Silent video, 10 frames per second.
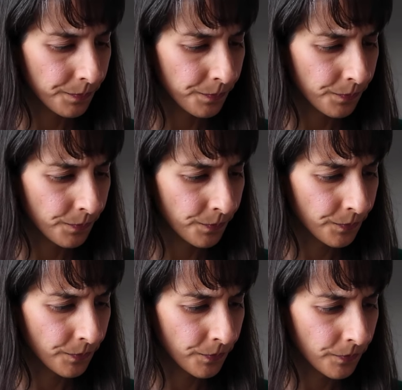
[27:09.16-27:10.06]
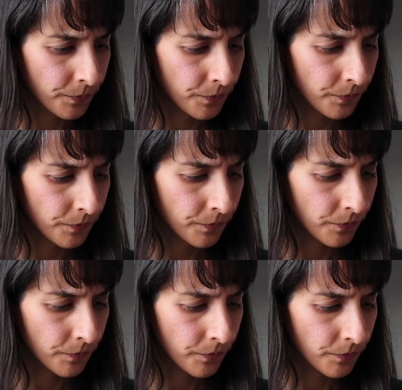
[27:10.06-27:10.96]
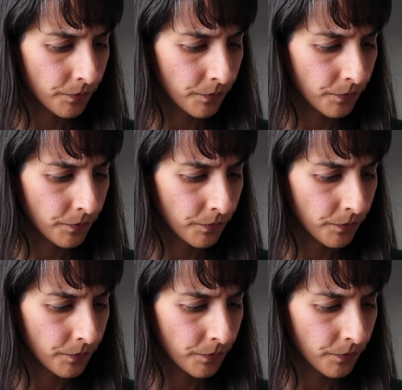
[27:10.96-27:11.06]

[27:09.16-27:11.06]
No one is speaking in this clip.